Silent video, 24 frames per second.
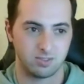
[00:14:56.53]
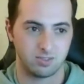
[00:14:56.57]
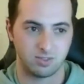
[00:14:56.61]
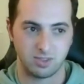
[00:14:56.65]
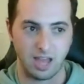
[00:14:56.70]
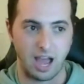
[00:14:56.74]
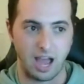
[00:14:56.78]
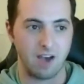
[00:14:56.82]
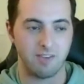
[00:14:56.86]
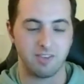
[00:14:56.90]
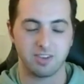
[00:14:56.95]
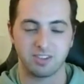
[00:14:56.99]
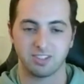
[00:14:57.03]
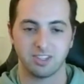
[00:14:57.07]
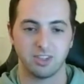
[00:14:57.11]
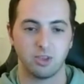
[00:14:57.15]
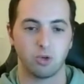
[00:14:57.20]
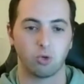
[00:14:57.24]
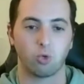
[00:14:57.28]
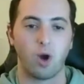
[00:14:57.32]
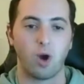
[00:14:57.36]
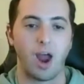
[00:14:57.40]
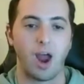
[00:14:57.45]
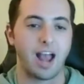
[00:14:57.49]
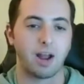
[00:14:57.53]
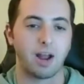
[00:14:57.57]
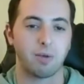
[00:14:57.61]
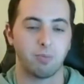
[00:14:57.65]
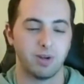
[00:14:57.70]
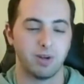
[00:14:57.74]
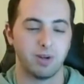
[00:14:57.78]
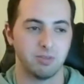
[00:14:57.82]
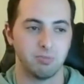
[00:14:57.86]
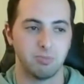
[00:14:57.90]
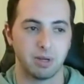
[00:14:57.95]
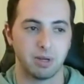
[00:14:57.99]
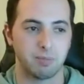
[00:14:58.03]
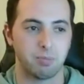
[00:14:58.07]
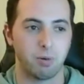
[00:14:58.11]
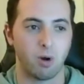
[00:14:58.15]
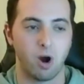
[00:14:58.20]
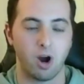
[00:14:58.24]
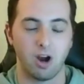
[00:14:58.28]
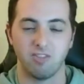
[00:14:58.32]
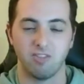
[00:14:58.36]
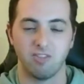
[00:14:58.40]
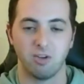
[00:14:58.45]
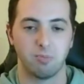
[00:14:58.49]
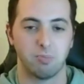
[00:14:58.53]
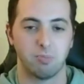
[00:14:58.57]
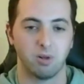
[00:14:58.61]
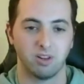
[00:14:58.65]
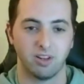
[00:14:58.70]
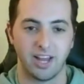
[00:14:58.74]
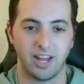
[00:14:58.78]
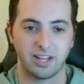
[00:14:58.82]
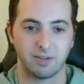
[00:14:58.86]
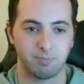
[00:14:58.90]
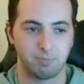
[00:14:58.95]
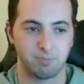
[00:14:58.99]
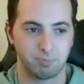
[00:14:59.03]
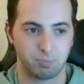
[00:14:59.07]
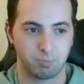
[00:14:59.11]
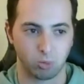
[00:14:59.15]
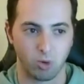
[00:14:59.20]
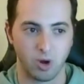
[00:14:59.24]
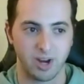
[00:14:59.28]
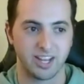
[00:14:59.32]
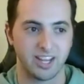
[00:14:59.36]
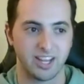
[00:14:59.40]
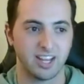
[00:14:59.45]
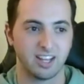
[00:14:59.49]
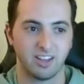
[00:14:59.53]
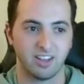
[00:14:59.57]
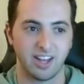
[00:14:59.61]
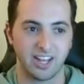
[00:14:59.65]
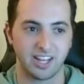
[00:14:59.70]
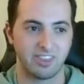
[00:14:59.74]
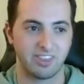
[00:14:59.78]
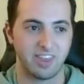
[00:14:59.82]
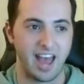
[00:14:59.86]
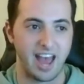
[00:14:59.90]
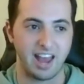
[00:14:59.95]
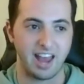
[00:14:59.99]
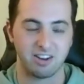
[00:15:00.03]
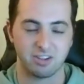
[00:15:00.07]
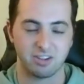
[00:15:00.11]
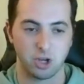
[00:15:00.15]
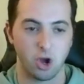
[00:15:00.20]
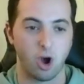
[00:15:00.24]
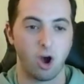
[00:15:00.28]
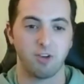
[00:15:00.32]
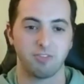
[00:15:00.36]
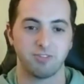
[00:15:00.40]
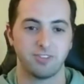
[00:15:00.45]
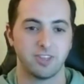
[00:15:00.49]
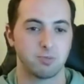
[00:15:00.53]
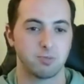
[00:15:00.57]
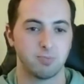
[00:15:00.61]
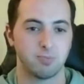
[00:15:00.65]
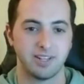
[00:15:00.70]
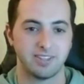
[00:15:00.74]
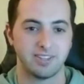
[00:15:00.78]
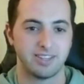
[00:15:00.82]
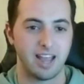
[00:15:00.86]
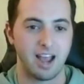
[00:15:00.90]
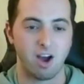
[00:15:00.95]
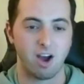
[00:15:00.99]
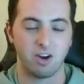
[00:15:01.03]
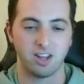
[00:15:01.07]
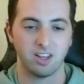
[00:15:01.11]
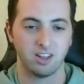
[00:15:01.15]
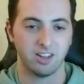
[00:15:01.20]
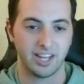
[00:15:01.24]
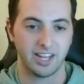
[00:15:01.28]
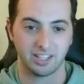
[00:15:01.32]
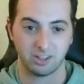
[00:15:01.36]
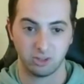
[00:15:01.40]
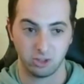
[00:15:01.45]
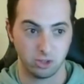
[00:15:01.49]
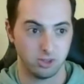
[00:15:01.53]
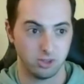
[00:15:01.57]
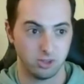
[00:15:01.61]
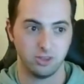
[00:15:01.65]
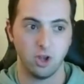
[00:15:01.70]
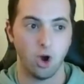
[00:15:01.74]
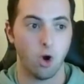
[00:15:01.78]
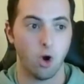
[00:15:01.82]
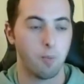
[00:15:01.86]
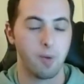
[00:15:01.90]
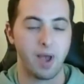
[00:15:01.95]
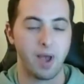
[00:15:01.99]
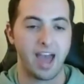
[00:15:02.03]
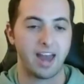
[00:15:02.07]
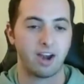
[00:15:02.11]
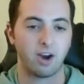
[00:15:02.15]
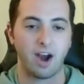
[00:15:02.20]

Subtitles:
Obviously the rack plays a big part of it, but like bringing like that toughness mentality, like no matter